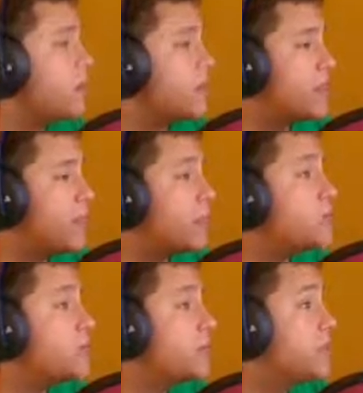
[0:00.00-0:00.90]
But the
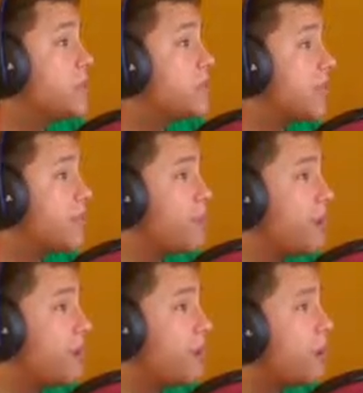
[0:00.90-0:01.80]
Beetlejuice sequel is
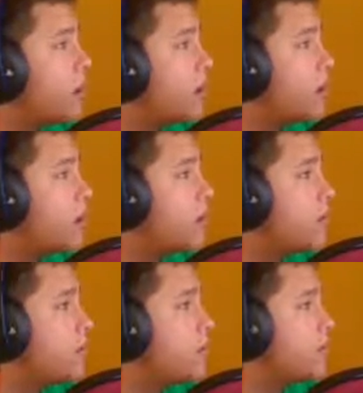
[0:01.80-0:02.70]
happening.
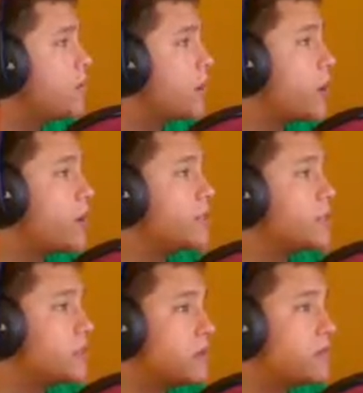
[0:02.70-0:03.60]
Burton
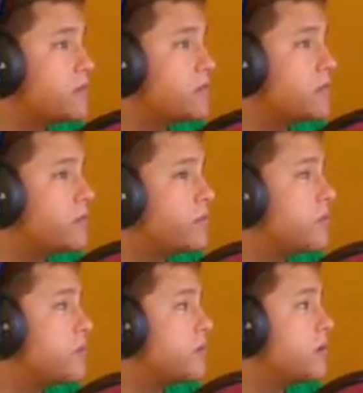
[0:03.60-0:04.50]
himself
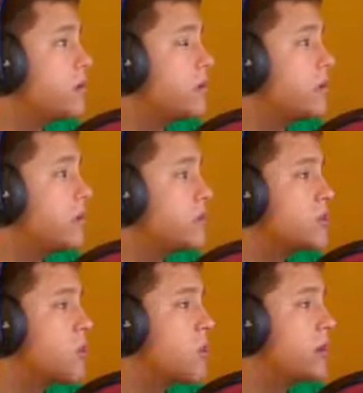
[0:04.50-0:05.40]
is
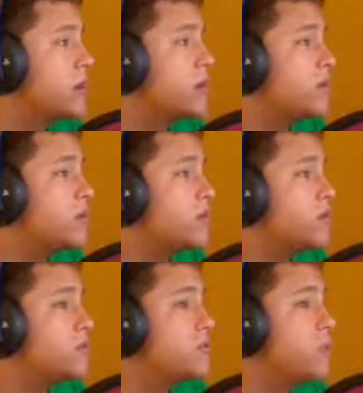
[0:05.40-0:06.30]
going
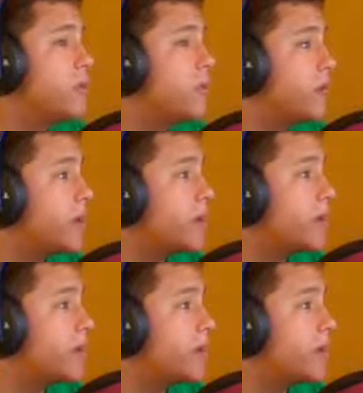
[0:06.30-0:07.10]
to be doing it.